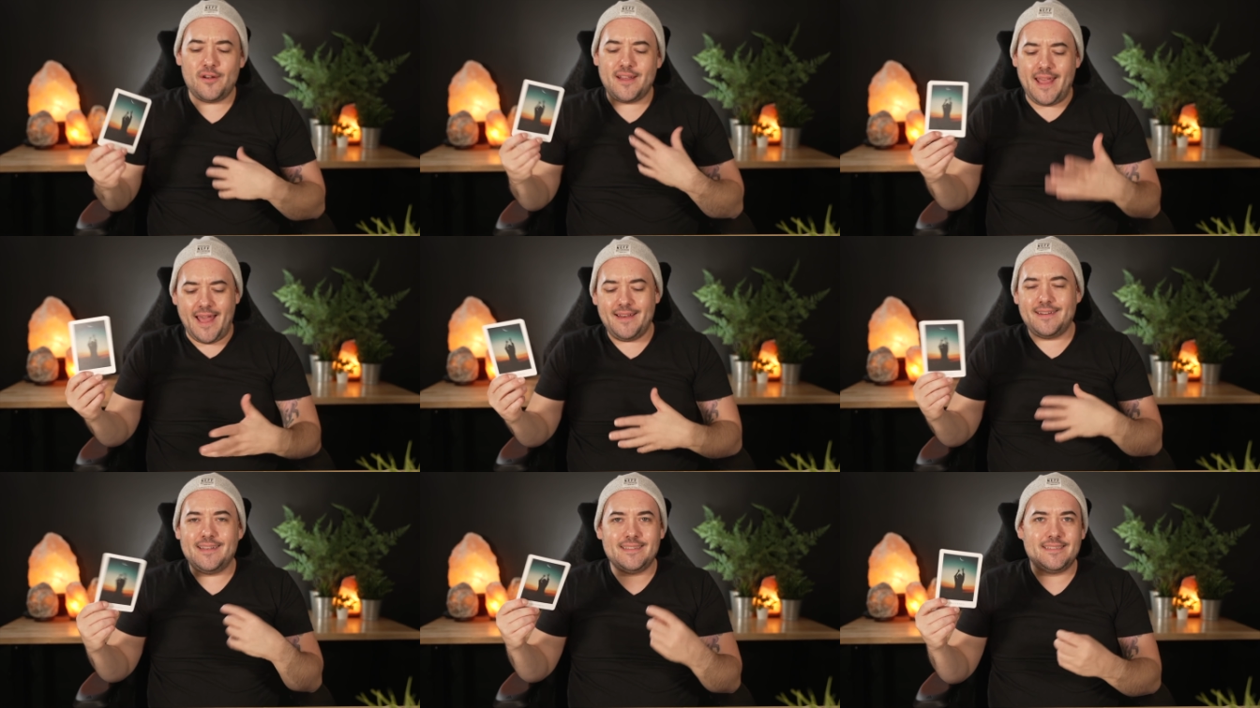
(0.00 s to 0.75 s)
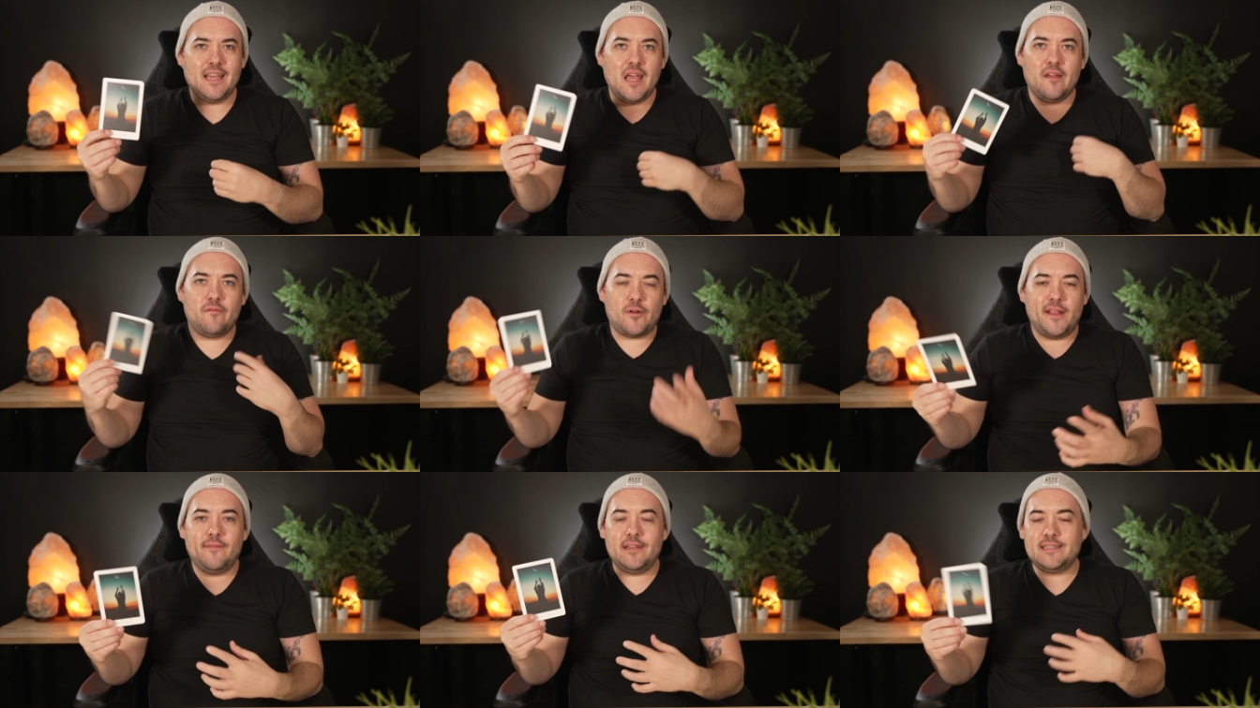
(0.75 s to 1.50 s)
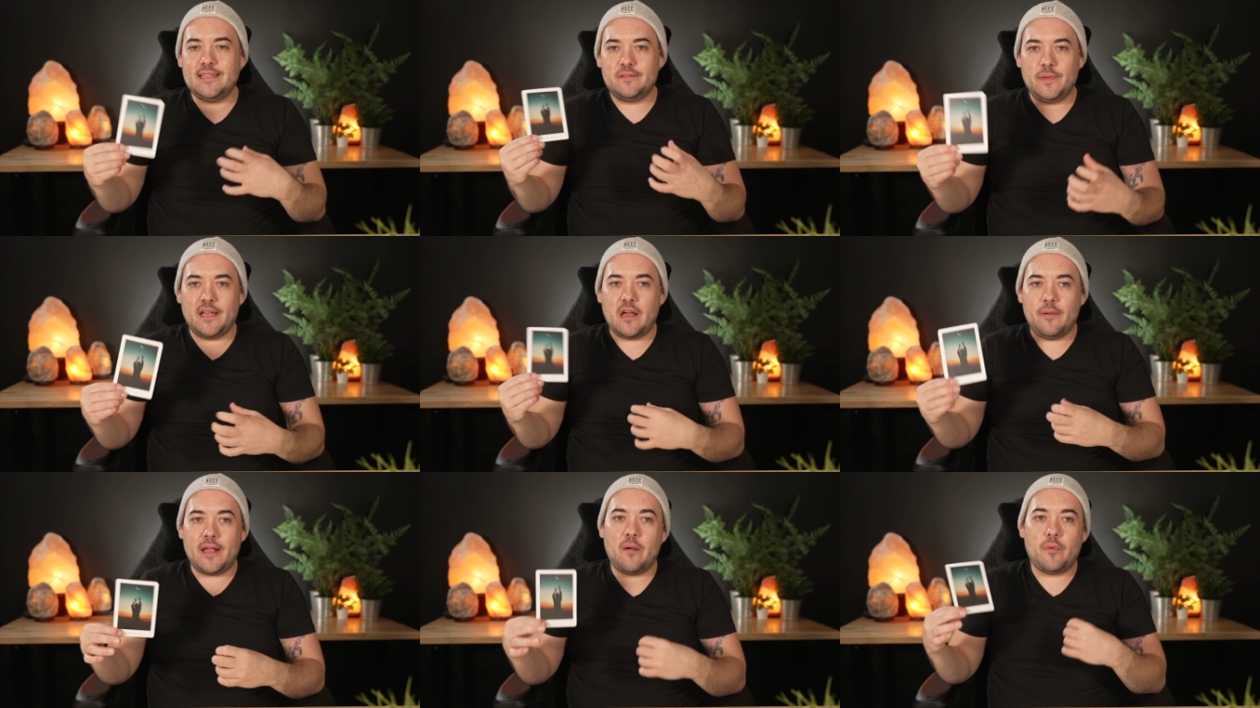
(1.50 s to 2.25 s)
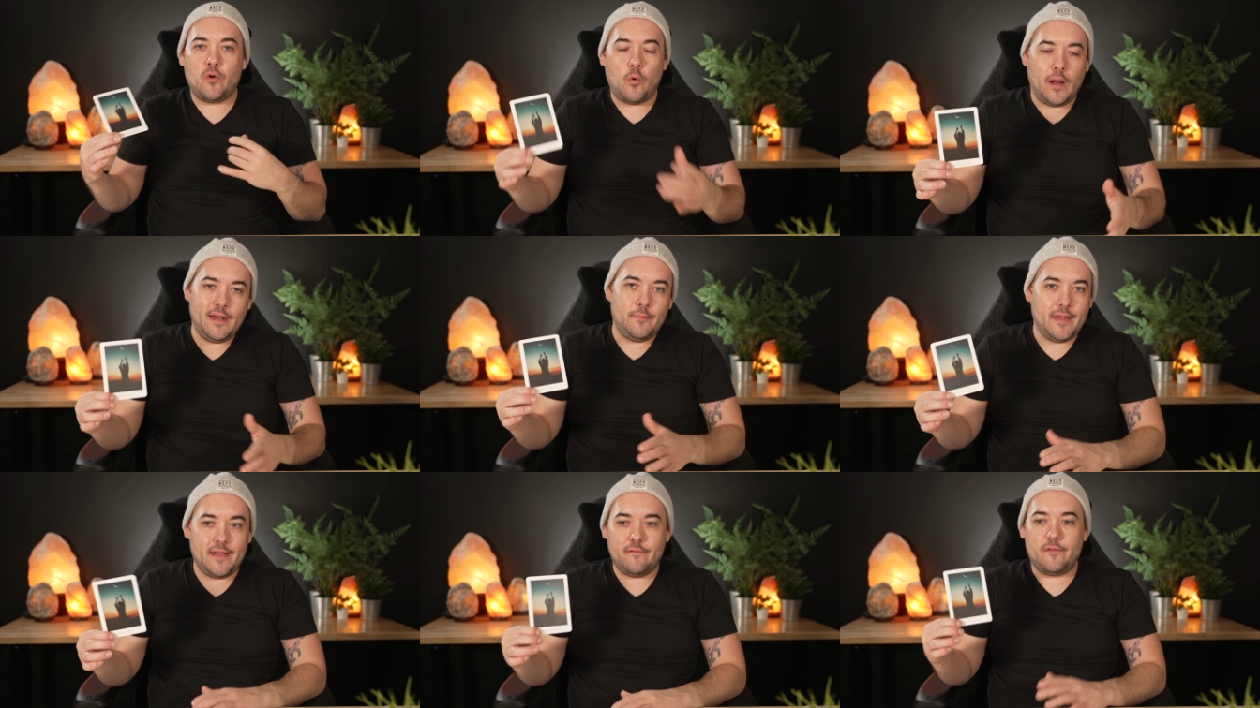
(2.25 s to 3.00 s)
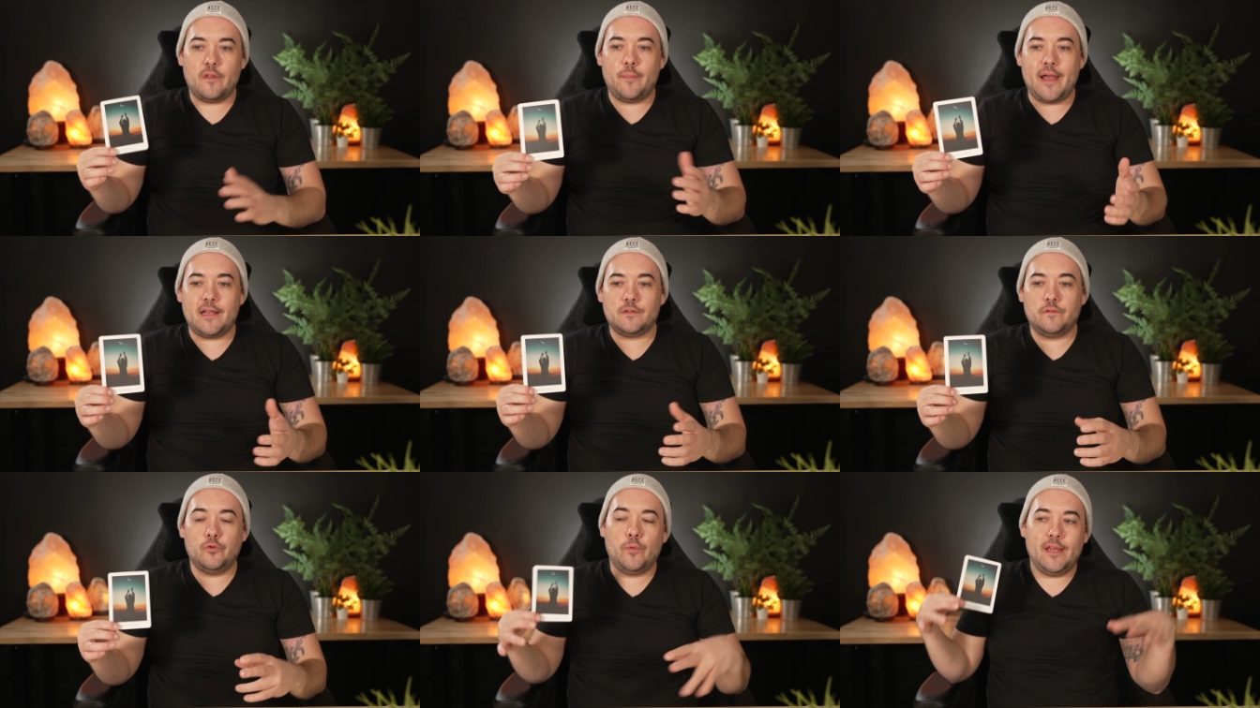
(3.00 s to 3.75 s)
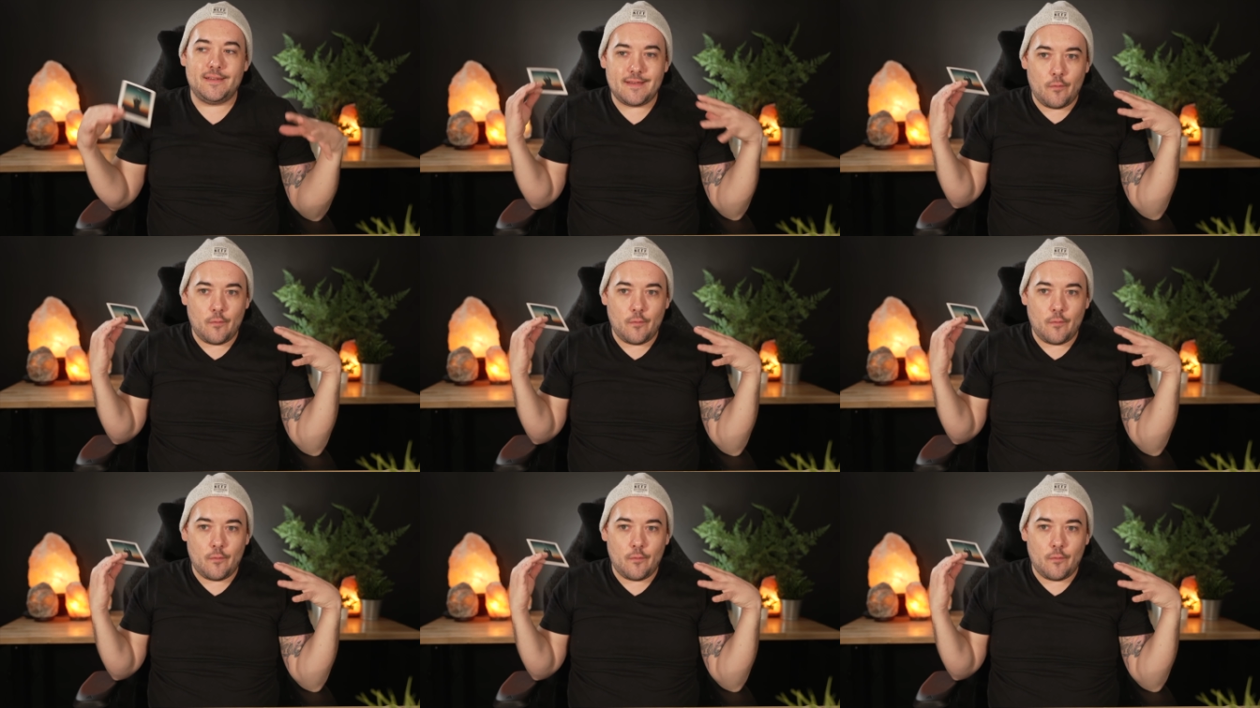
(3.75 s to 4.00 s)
again, because forgiveness has been coming up quite a bit for the past few weeks.